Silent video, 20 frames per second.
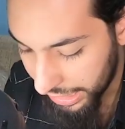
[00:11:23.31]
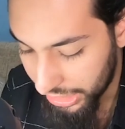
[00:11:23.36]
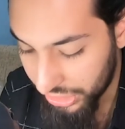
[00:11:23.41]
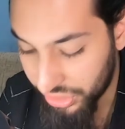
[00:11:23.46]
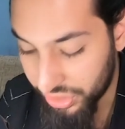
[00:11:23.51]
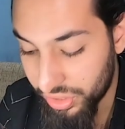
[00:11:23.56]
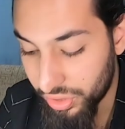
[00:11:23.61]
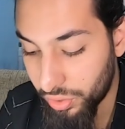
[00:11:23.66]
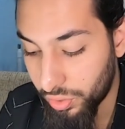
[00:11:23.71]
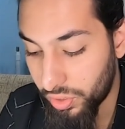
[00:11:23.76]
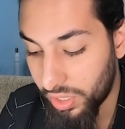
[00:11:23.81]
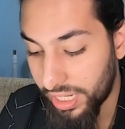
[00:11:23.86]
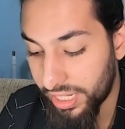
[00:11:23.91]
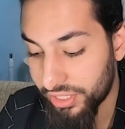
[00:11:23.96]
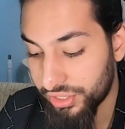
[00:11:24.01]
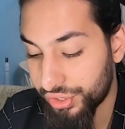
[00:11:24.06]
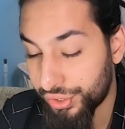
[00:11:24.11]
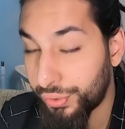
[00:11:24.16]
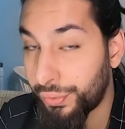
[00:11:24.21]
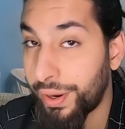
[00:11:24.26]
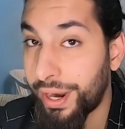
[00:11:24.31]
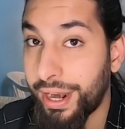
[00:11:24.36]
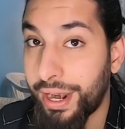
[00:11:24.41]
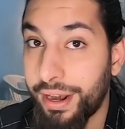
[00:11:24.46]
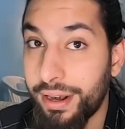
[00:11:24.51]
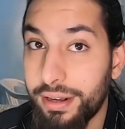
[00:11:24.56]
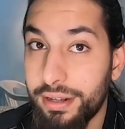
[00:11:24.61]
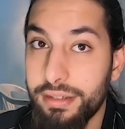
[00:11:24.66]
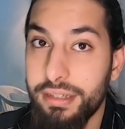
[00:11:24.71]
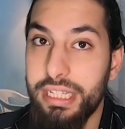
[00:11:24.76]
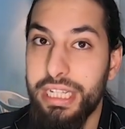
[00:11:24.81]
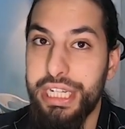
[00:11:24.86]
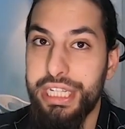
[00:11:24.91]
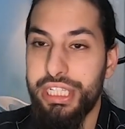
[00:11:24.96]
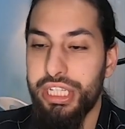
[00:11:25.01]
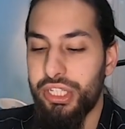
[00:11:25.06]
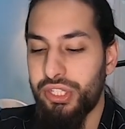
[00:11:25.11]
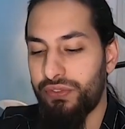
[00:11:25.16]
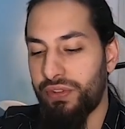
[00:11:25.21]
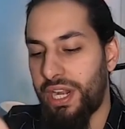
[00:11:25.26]
Doesn't look like a square.
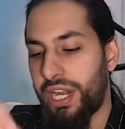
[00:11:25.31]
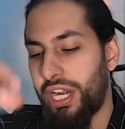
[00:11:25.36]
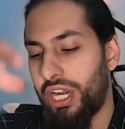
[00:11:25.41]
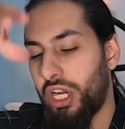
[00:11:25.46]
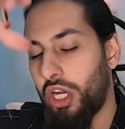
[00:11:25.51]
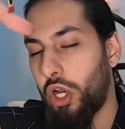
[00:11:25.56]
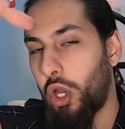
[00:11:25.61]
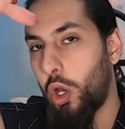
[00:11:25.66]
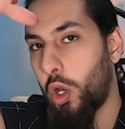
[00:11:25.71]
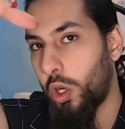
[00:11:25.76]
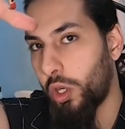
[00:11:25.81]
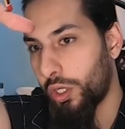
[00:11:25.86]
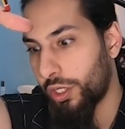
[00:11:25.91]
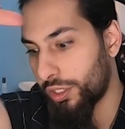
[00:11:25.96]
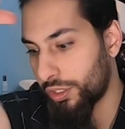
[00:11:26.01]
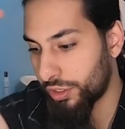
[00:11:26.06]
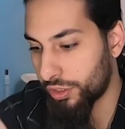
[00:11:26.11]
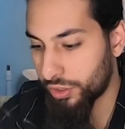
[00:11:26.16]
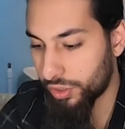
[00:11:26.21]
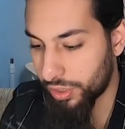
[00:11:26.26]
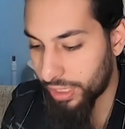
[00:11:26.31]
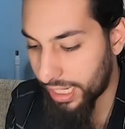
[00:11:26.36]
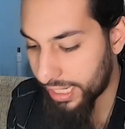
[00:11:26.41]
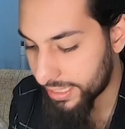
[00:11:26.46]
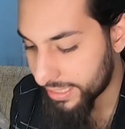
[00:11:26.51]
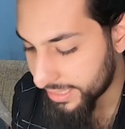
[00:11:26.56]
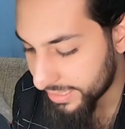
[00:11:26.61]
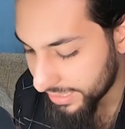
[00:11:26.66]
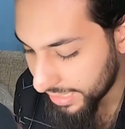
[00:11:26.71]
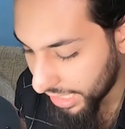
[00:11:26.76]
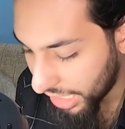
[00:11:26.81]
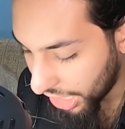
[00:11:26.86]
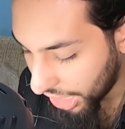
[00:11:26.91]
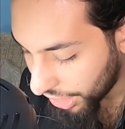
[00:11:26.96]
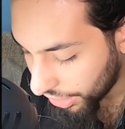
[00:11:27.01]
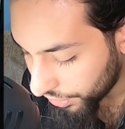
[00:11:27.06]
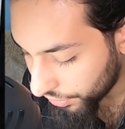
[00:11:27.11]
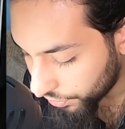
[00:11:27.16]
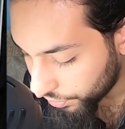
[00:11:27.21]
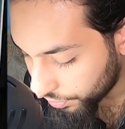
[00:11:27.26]
It is very long. So that's
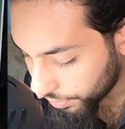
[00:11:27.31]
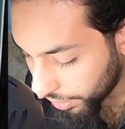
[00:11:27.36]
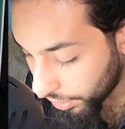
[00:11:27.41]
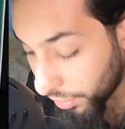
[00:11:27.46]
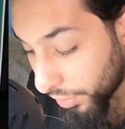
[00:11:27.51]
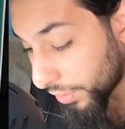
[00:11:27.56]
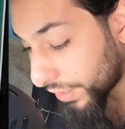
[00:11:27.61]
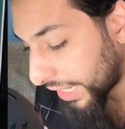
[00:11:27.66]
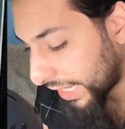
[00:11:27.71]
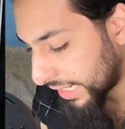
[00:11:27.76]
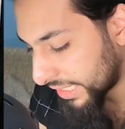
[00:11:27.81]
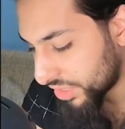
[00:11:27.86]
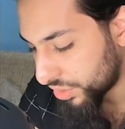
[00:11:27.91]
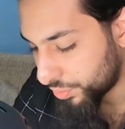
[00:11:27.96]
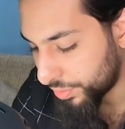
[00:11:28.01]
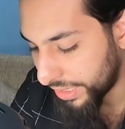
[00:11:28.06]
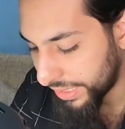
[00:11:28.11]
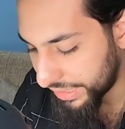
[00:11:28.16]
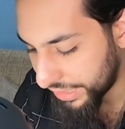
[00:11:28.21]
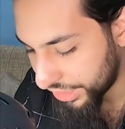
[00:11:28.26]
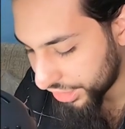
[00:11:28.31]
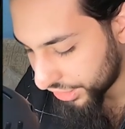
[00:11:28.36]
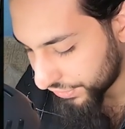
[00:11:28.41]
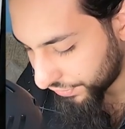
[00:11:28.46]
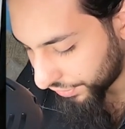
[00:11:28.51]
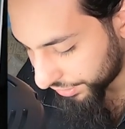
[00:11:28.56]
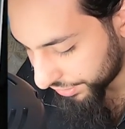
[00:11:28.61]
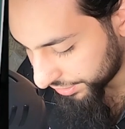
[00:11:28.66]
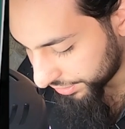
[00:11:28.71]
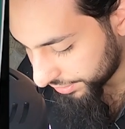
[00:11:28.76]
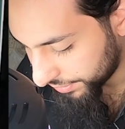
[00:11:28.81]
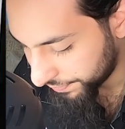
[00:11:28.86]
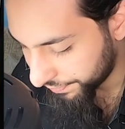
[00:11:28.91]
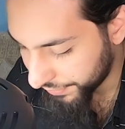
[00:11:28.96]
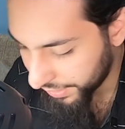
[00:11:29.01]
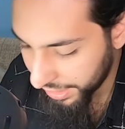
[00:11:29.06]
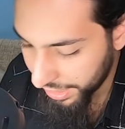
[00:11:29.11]
a... Oh, okay, let's read these first.